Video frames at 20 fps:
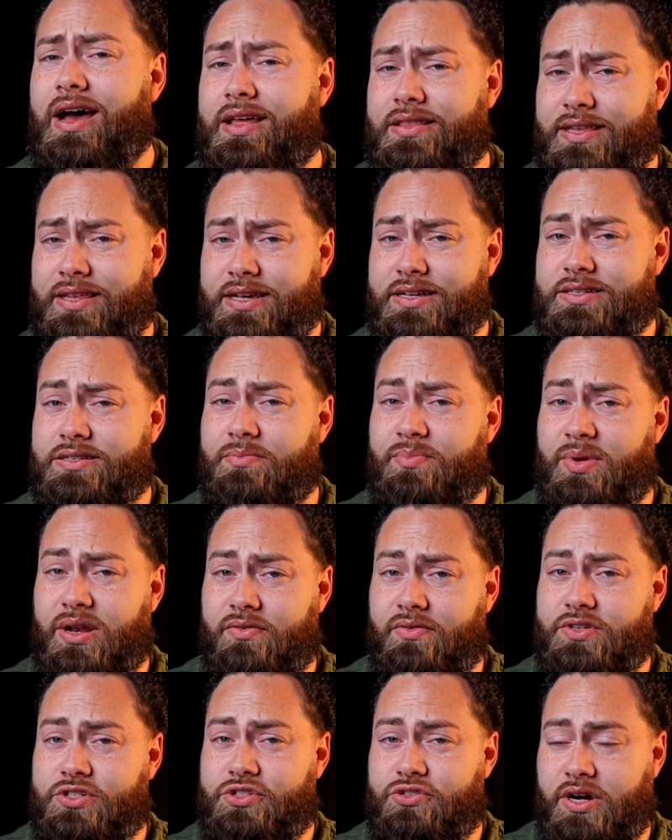I think is a bit
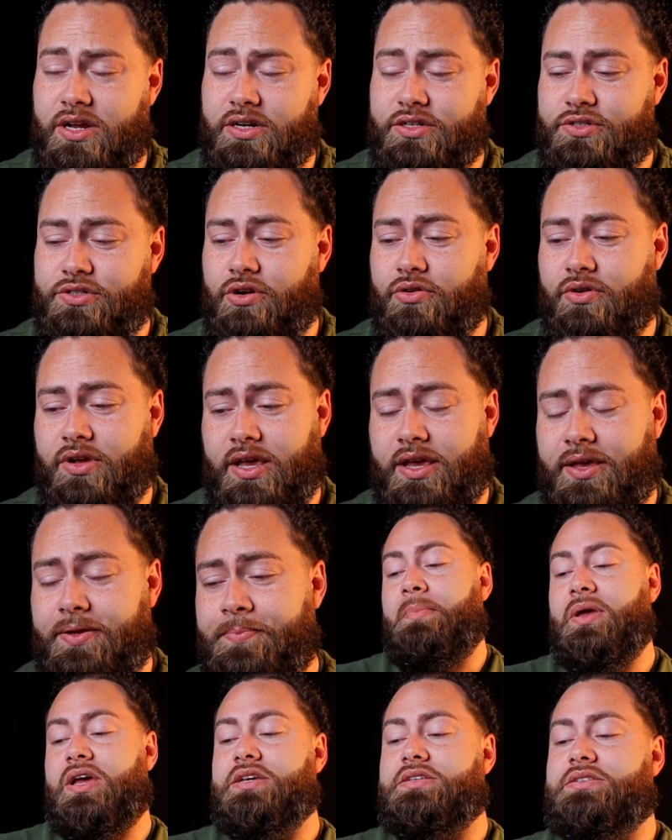of a stretch, okay?
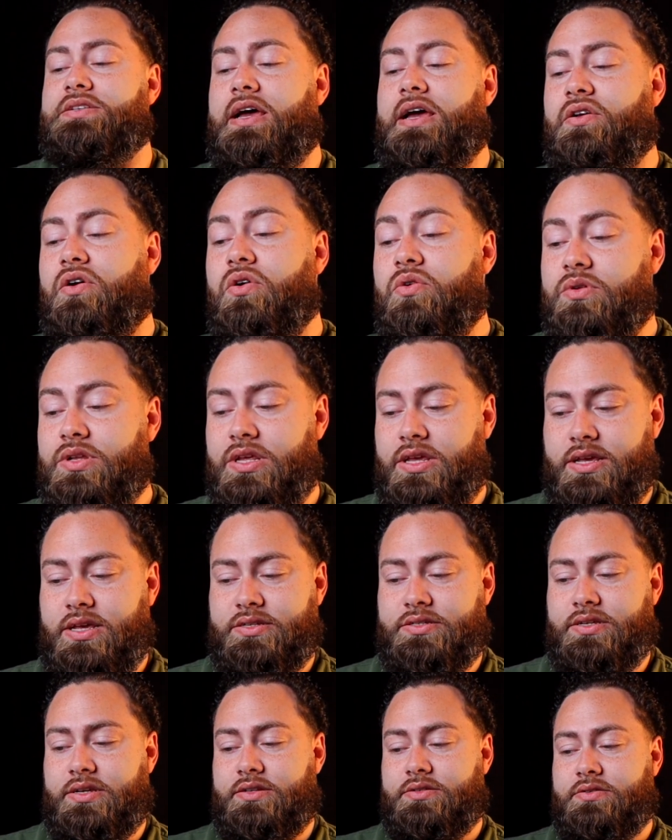Because not only
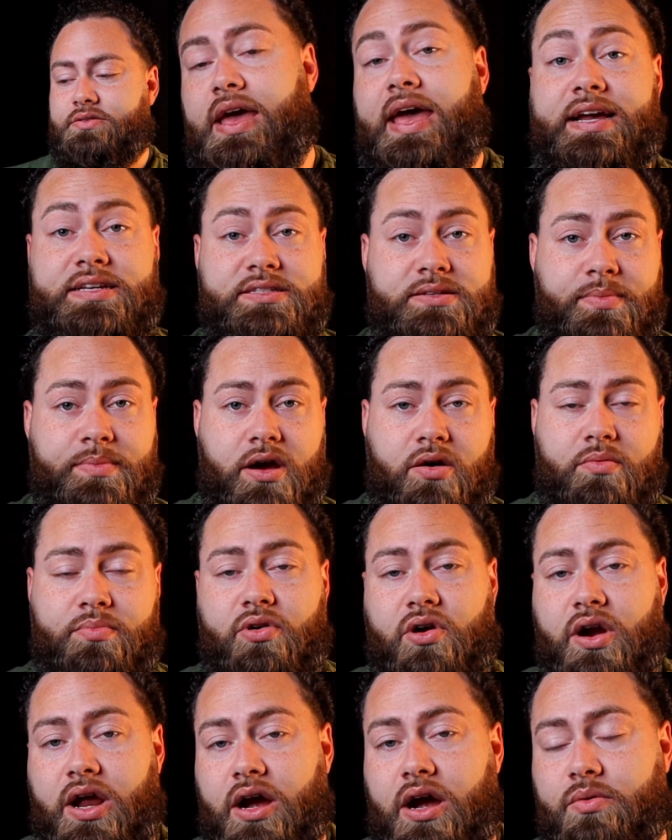is it X amount
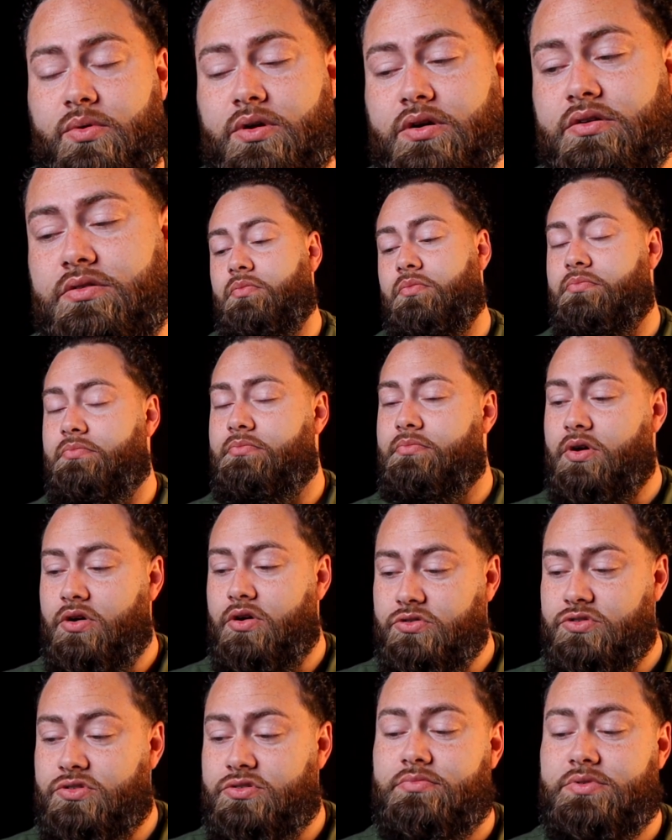per hour,
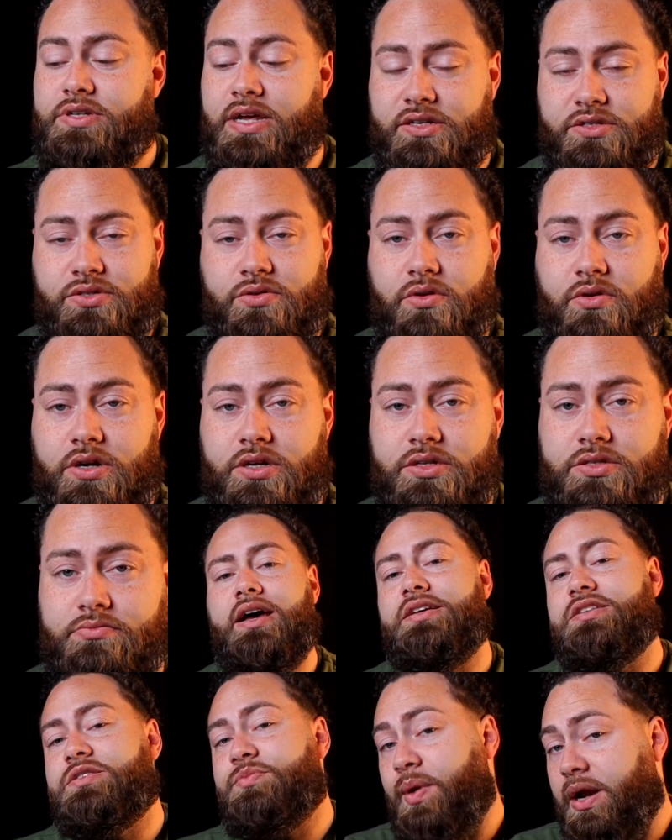most tattoo artists,
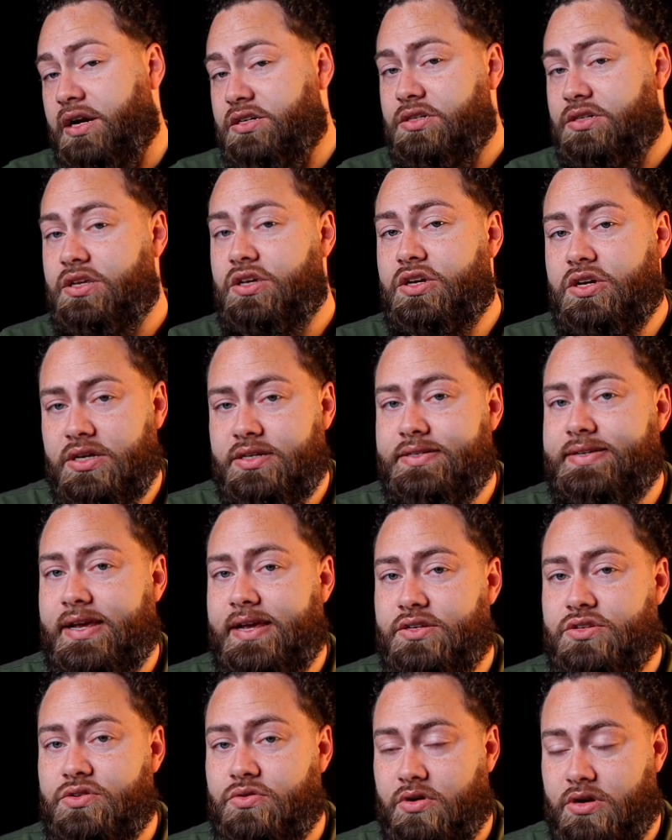especially good
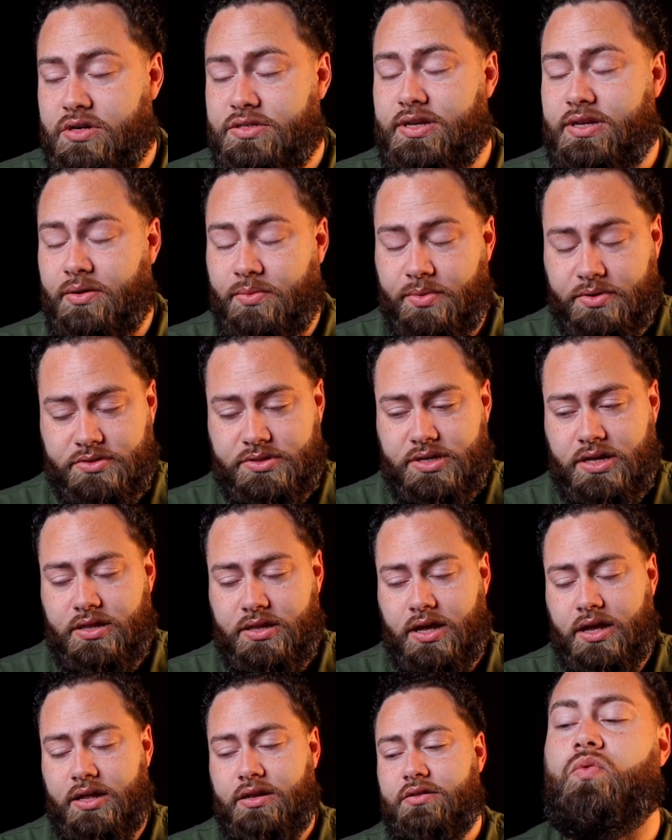tattoo artists, I will say
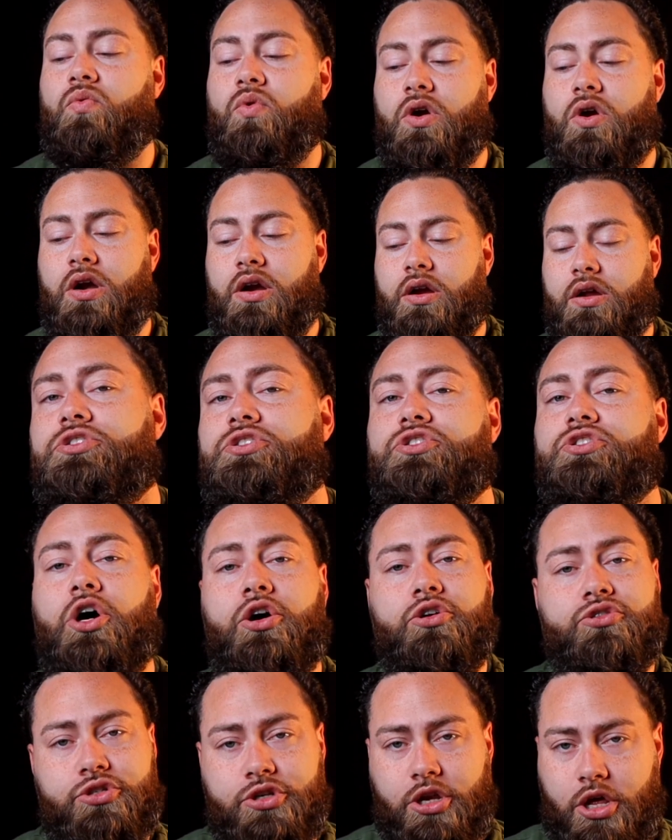that, work
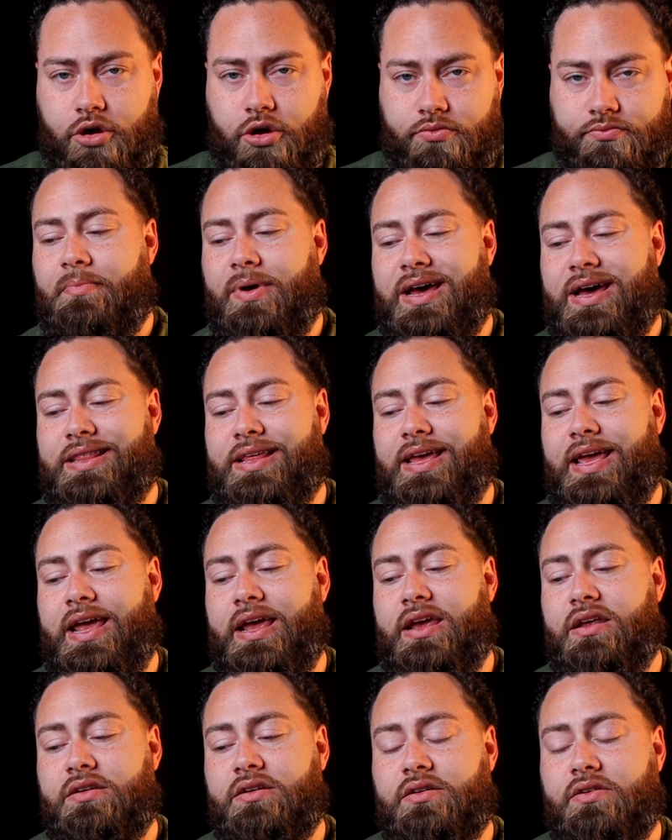so slow. By the
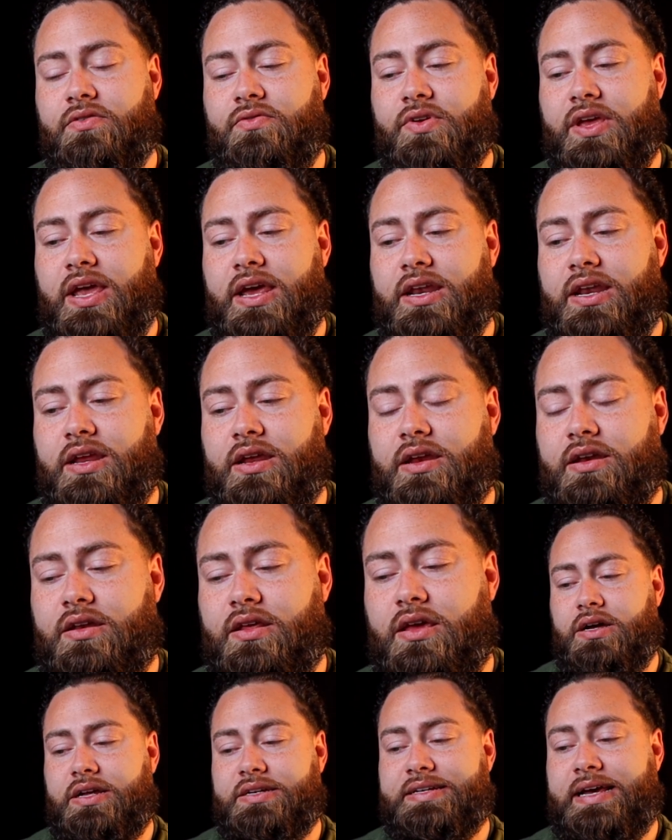end of
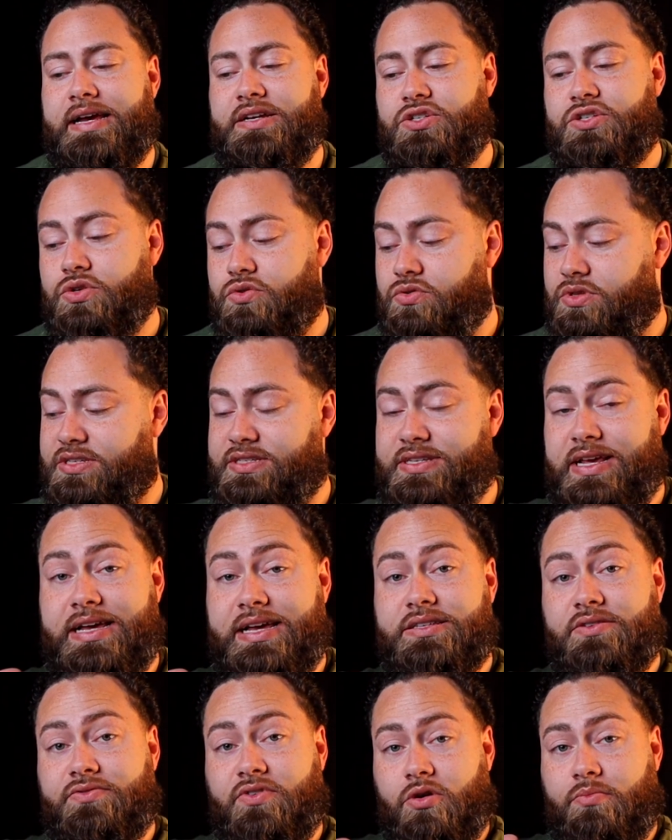getting a tattoo the
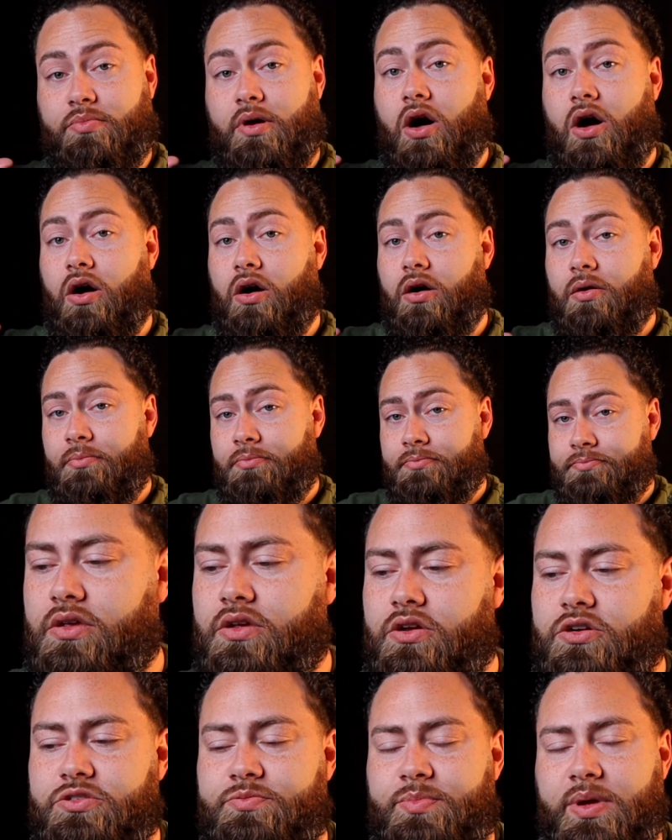size of your palm,
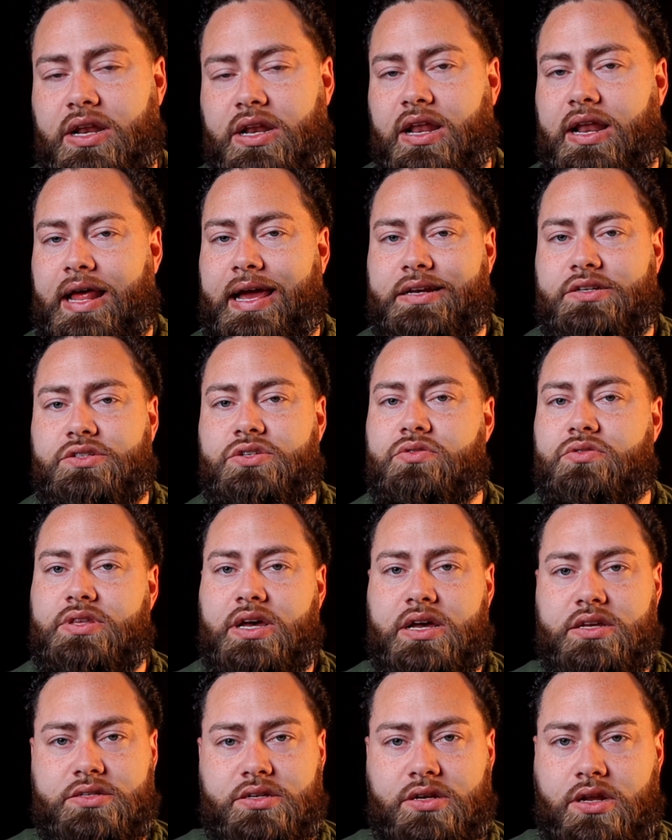you're spending like
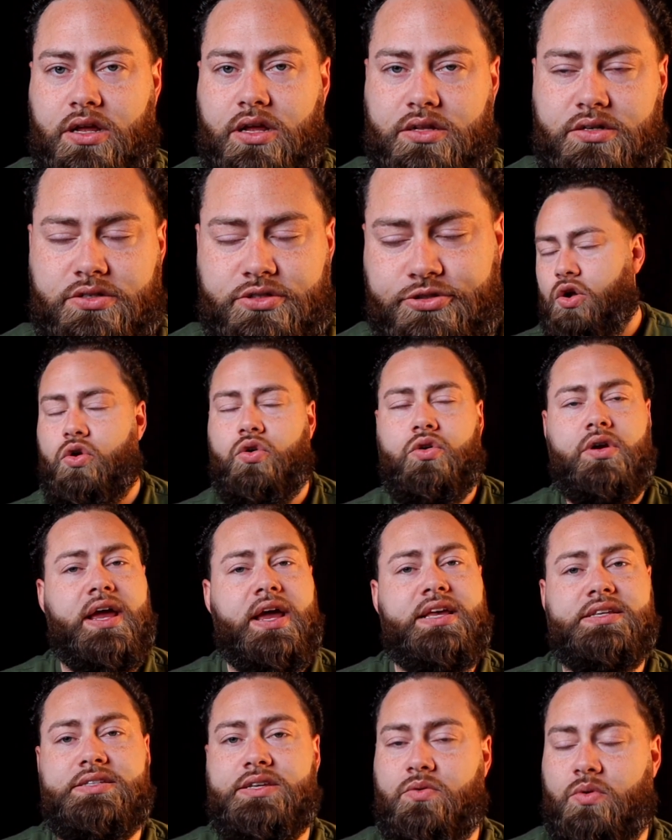$2,000.
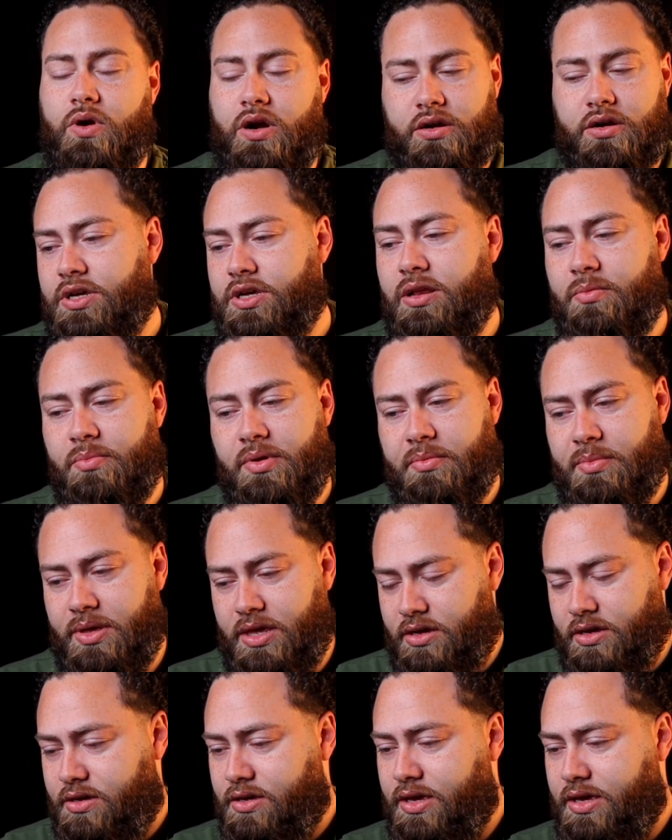Crazy work. Couldn't be me.